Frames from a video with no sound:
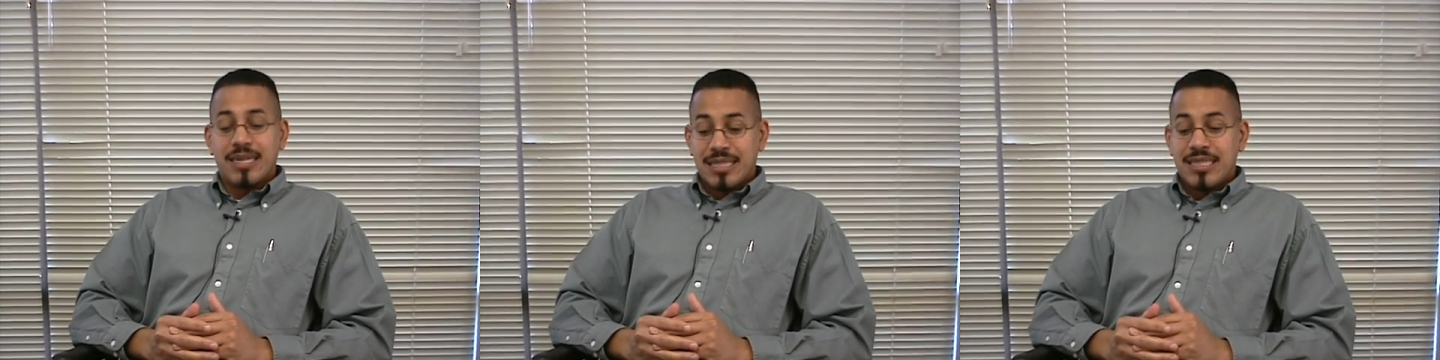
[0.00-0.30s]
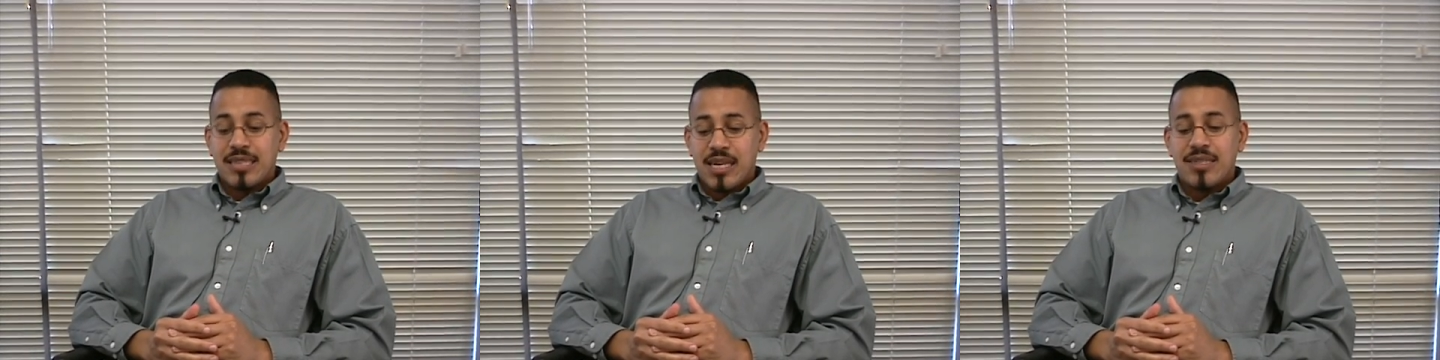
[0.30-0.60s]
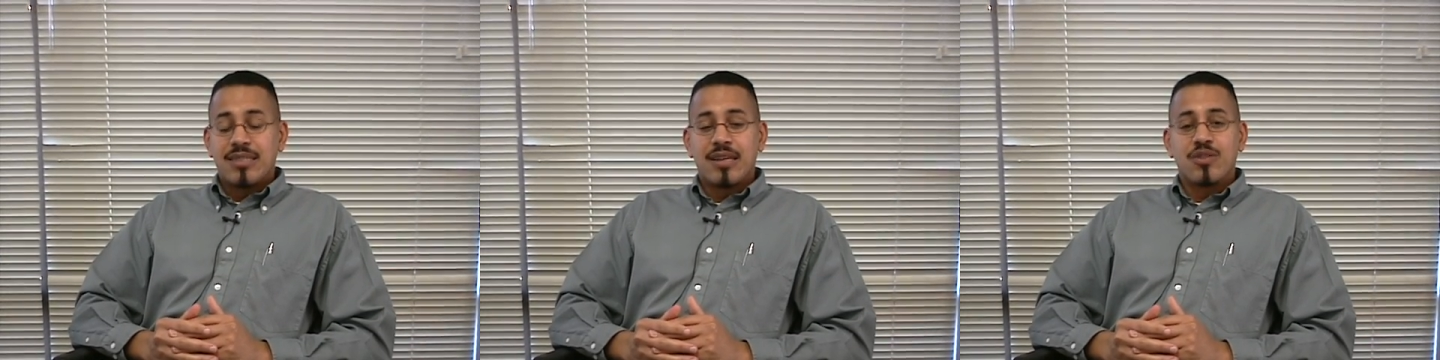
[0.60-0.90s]
I just
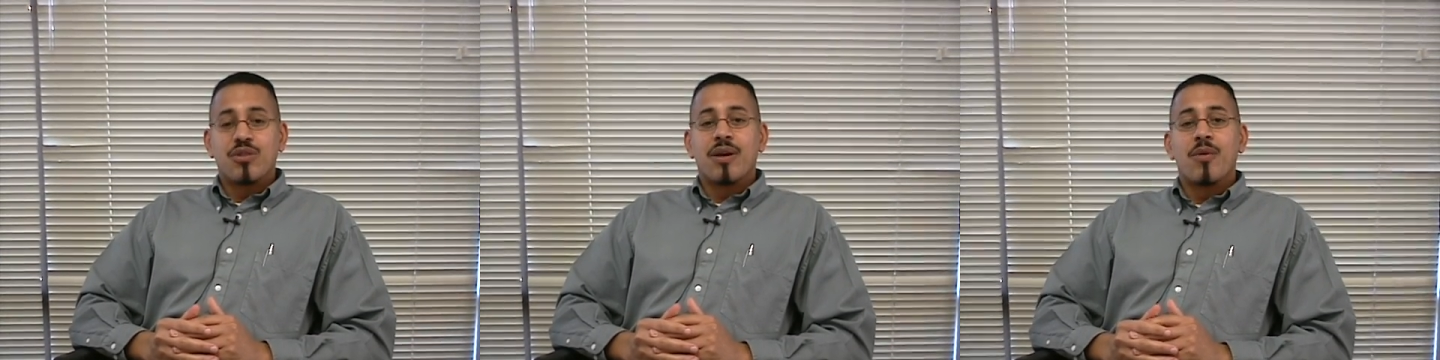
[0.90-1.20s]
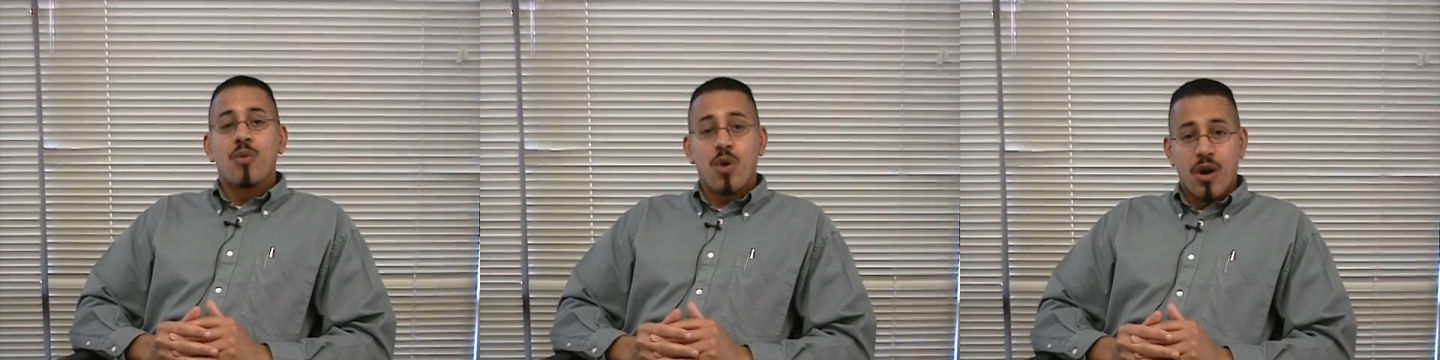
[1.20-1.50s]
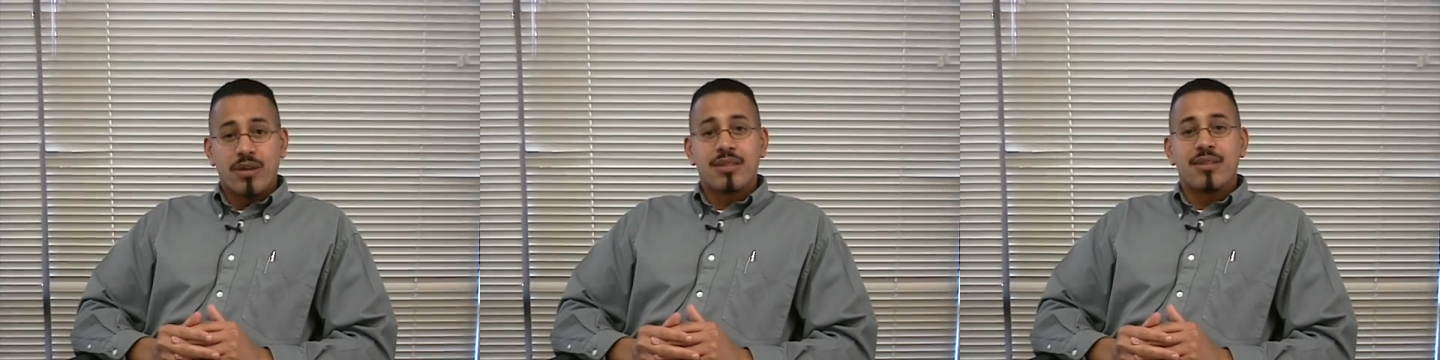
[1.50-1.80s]
needed a sensor that
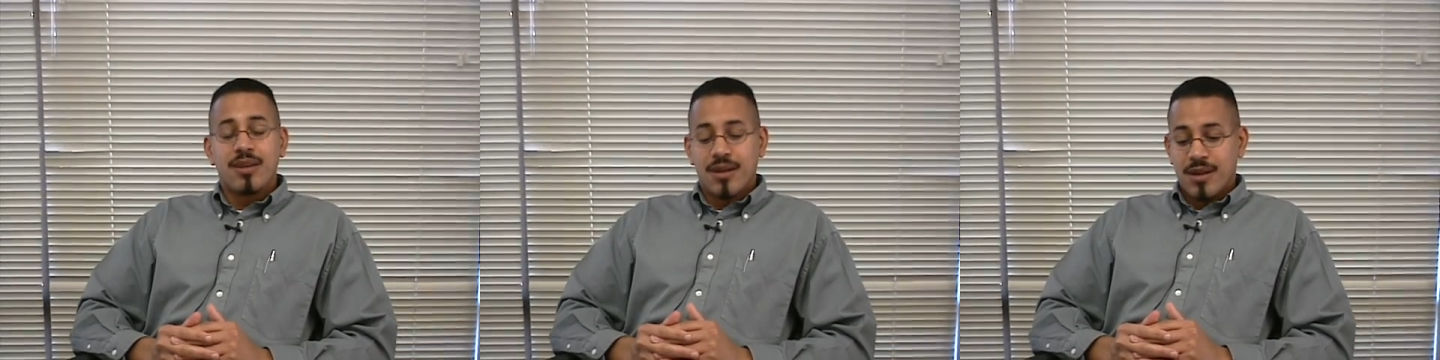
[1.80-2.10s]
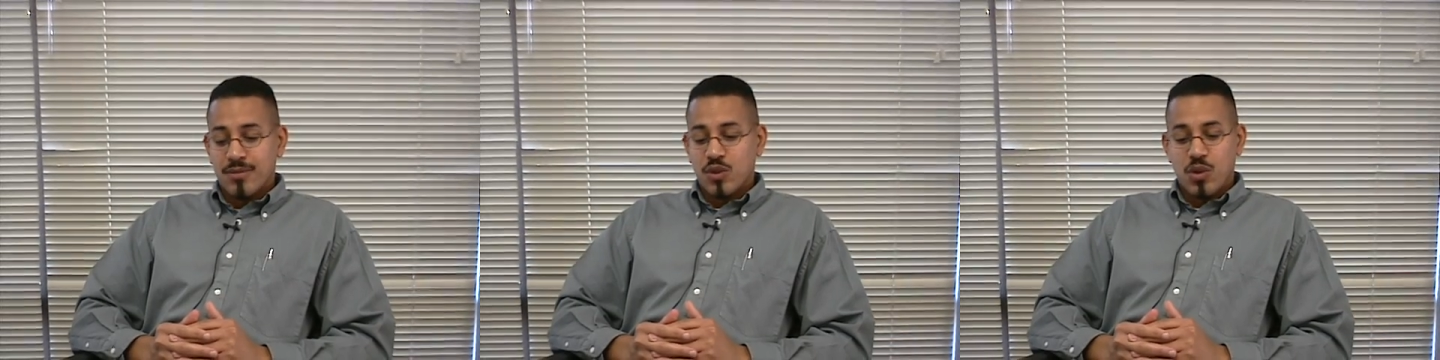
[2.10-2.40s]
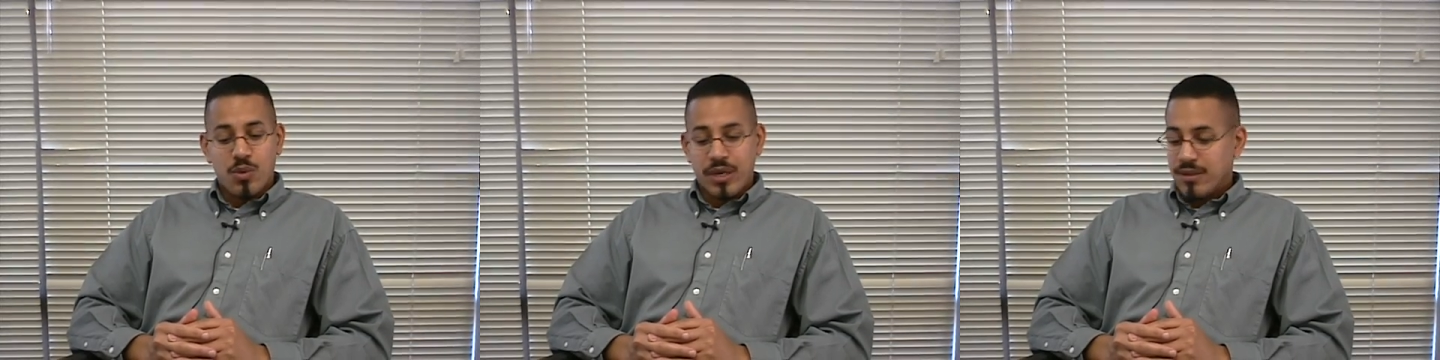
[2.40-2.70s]
worked.
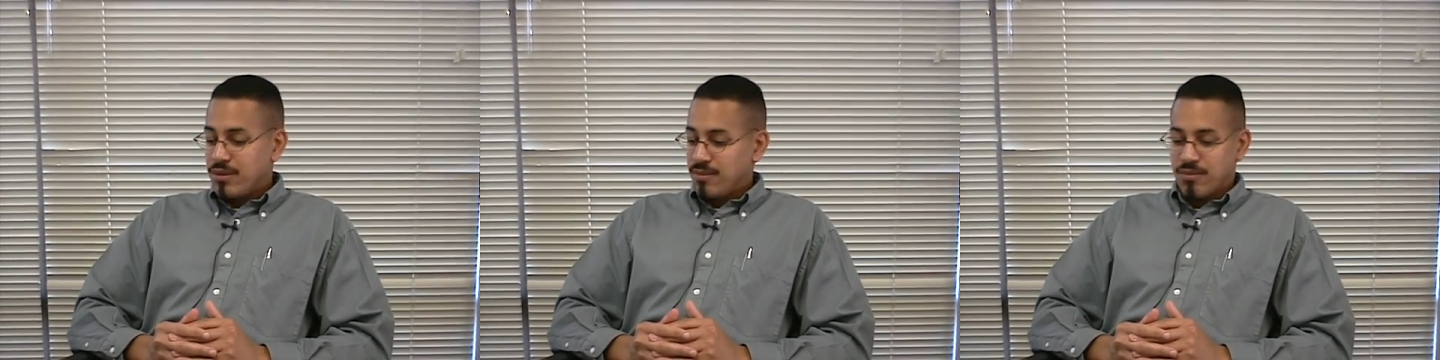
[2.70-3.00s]
So we